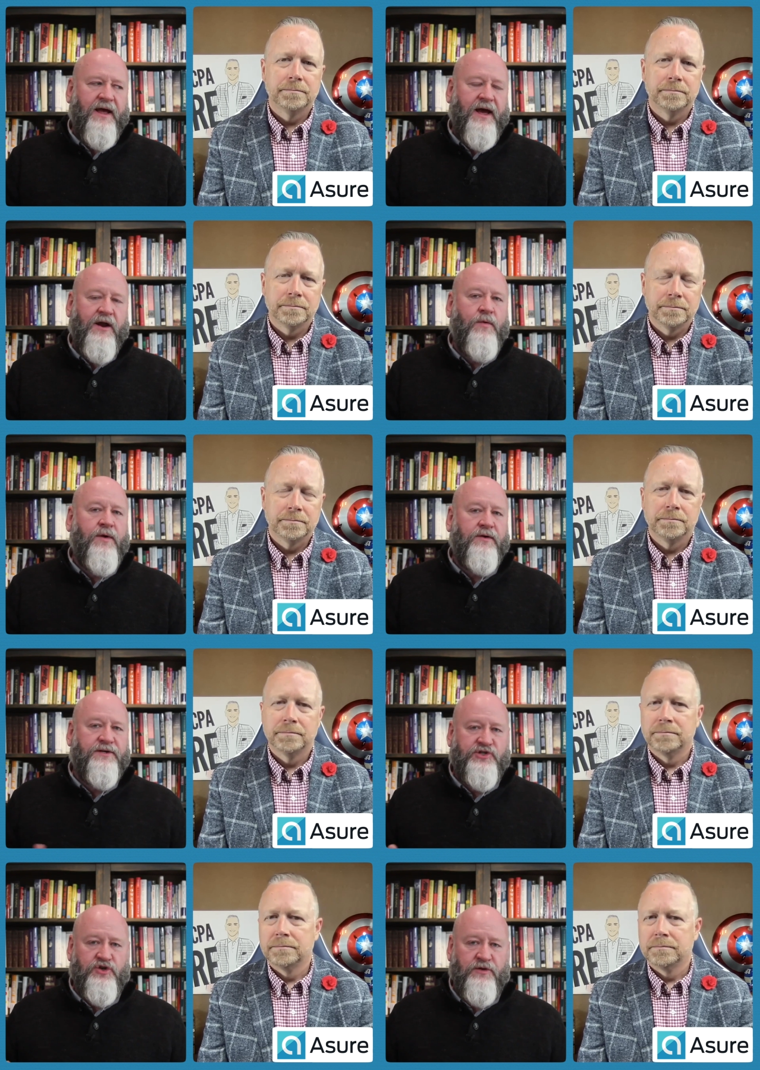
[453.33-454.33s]
Speaker 1: I don't want to
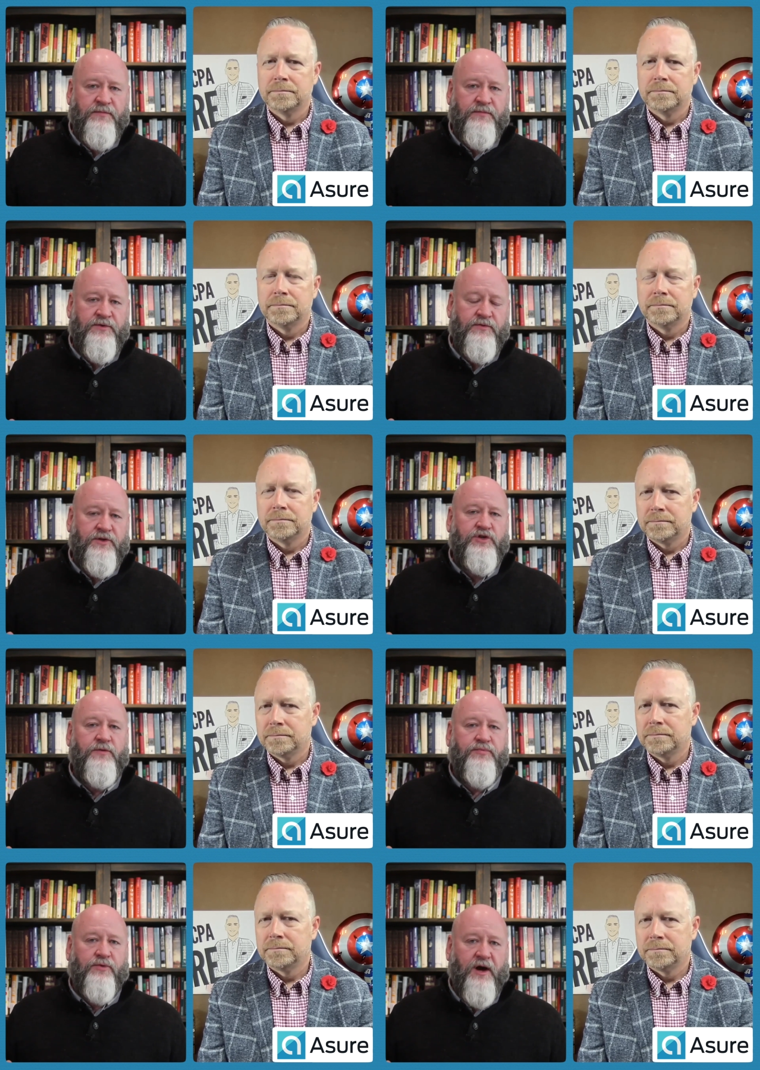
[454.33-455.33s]
assume with too
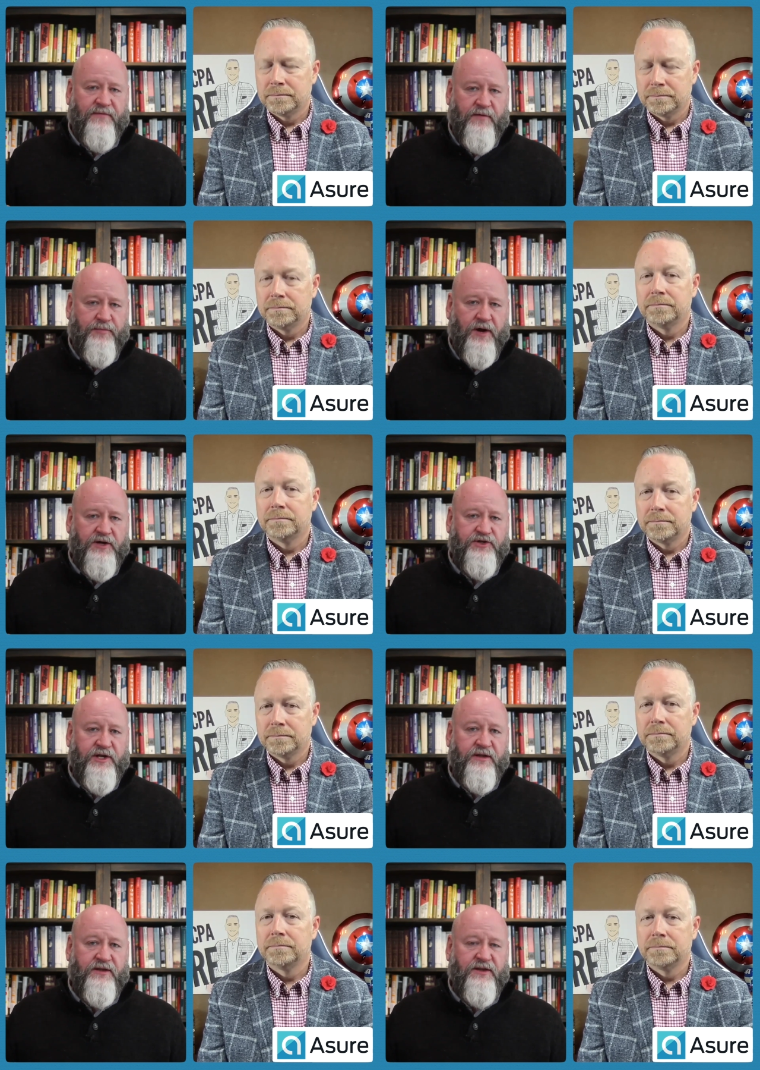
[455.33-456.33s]
broad of a brush
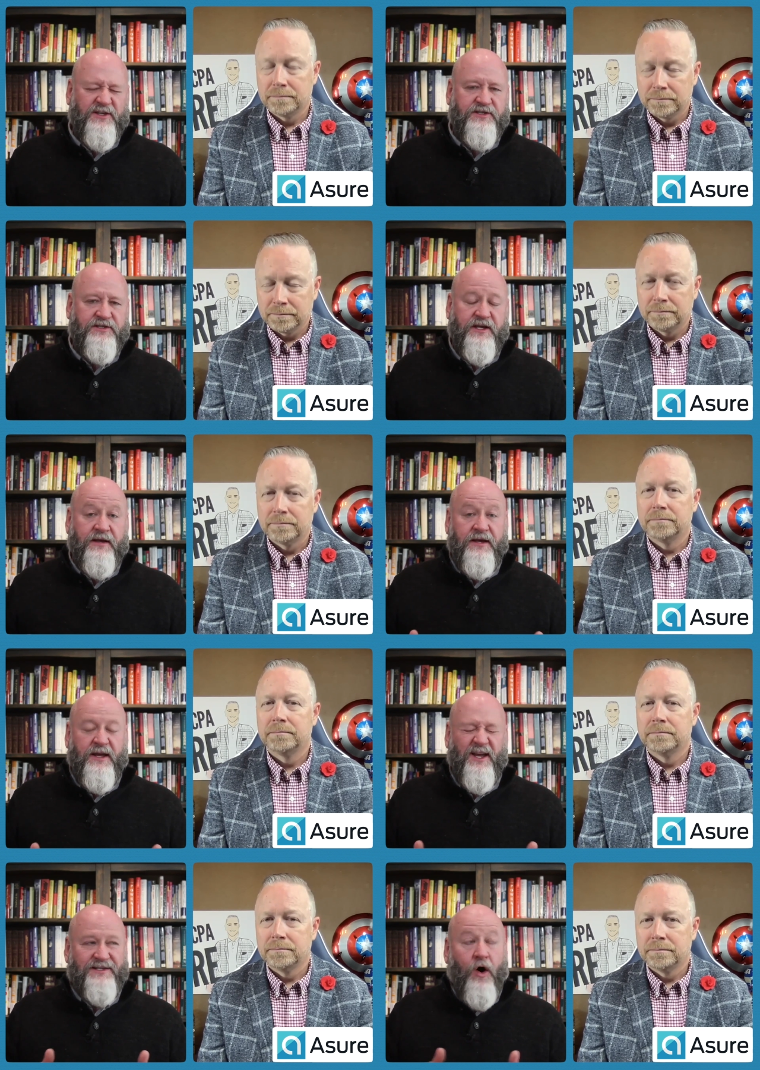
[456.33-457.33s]
that this
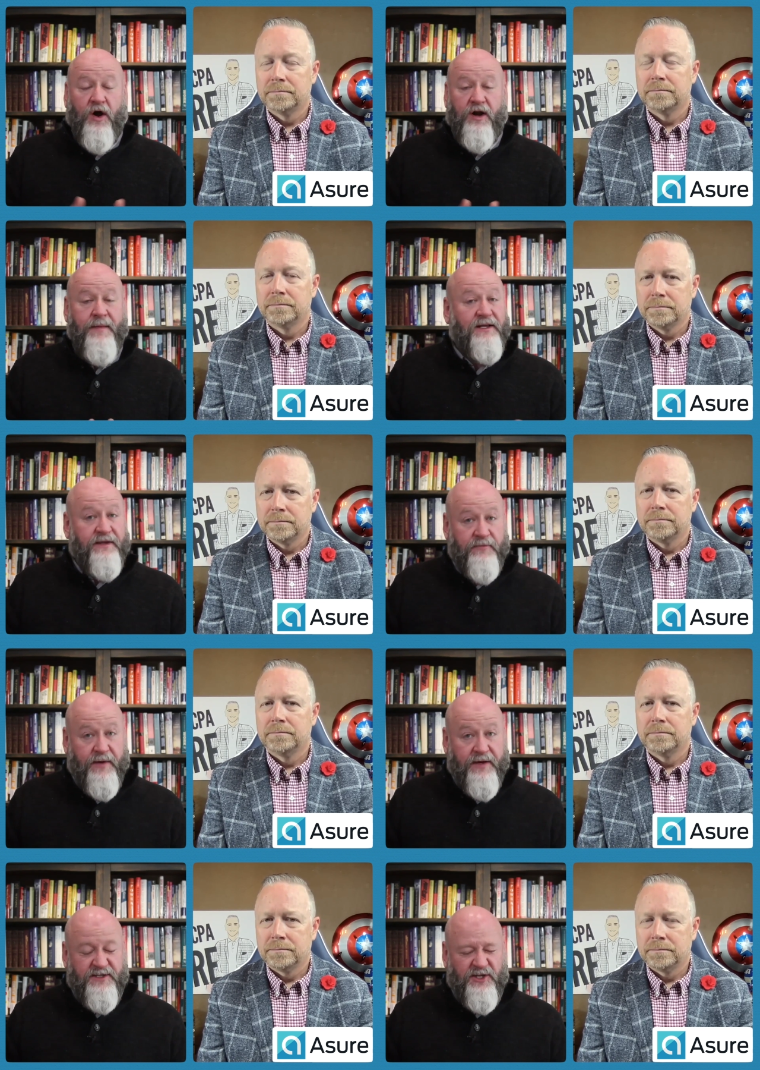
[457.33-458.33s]
is automatically the right
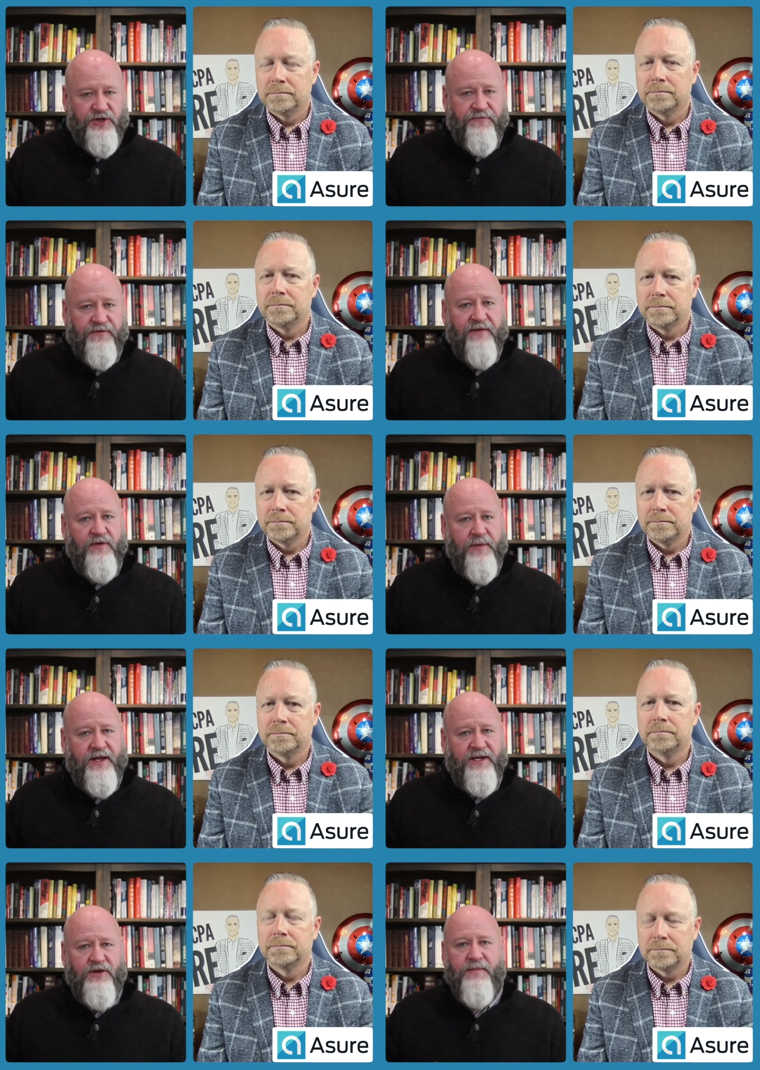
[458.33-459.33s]
decision for everybody.
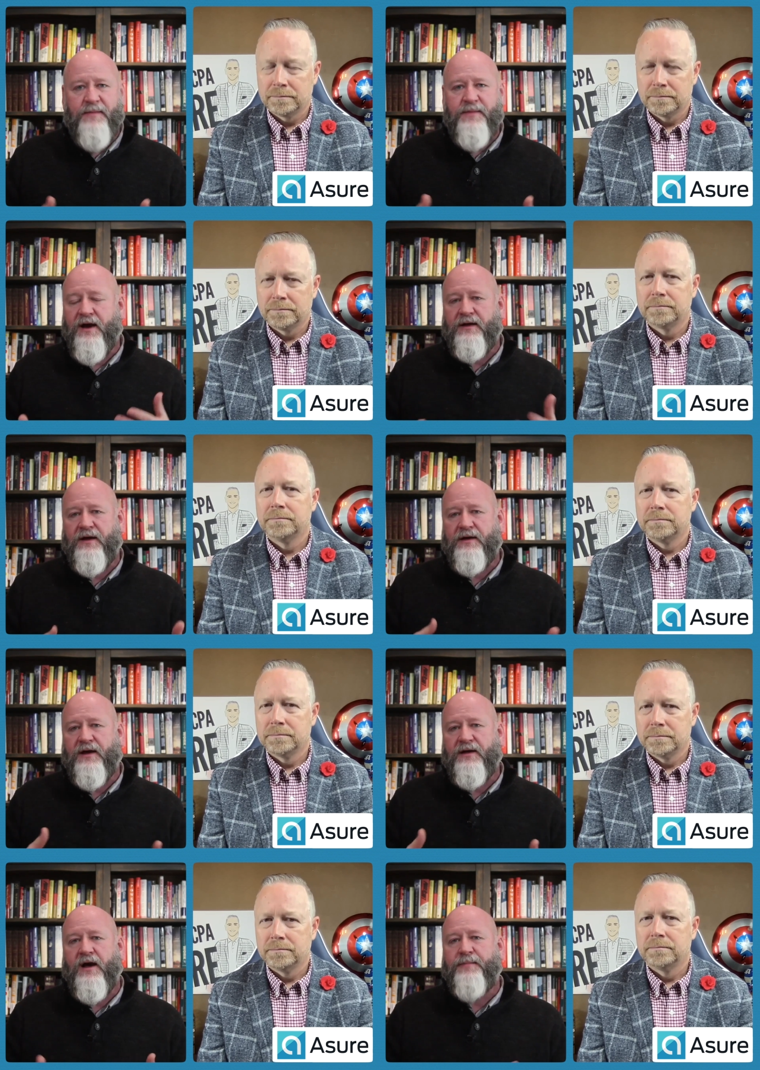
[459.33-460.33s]
Can you maybe uh, uh,
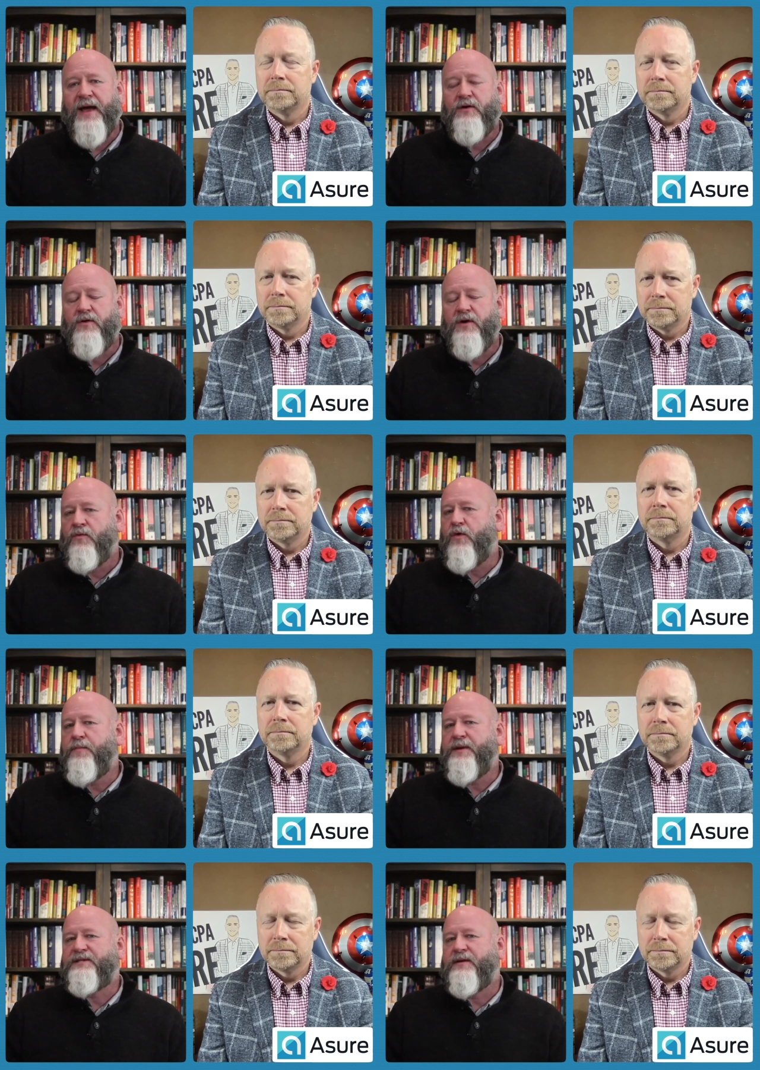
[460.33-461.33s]
unpack what would
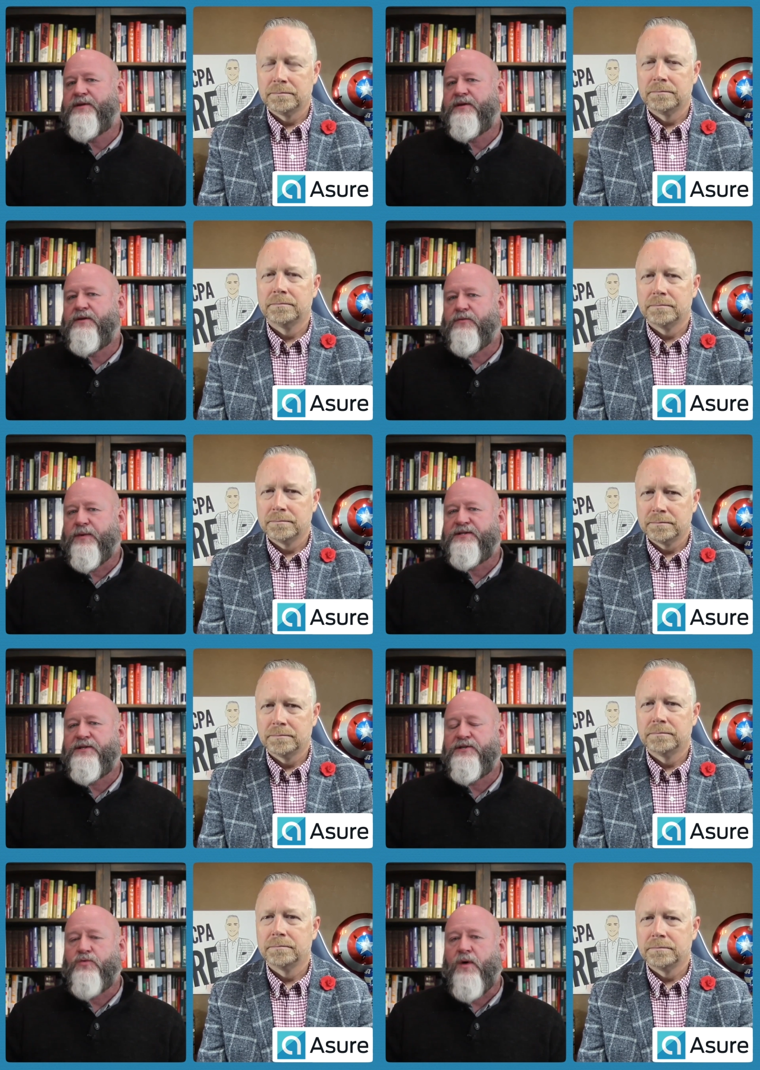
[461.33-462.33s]
be some of the
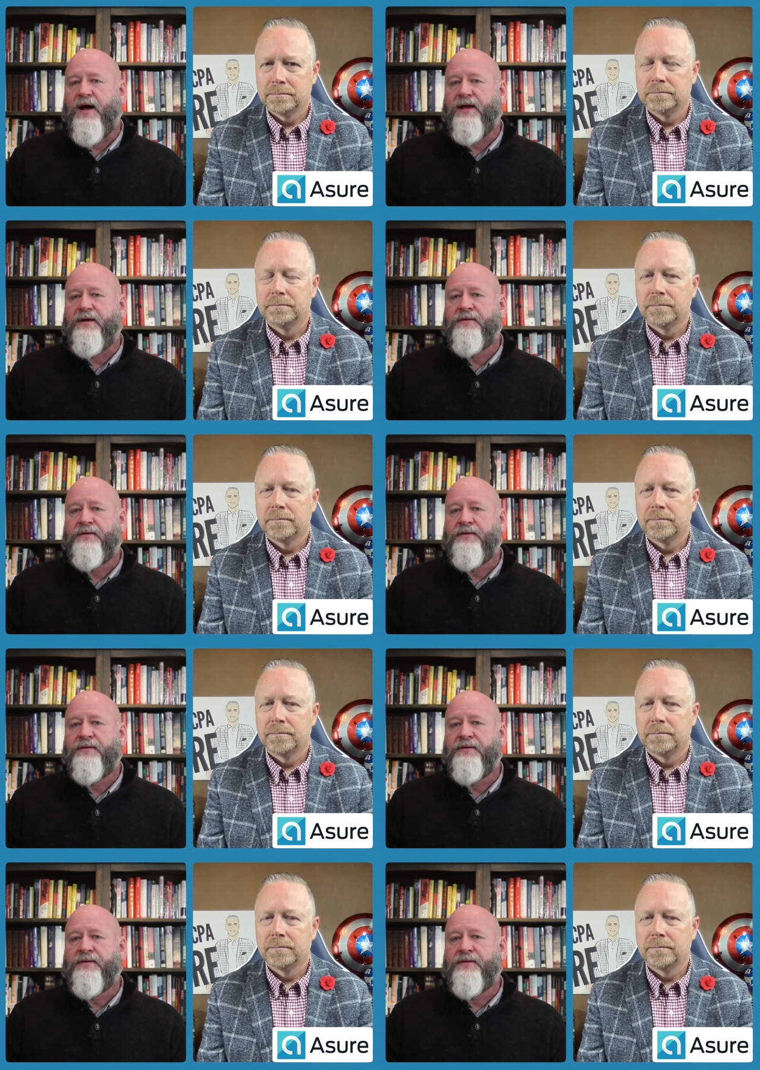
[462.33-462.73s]
reasons why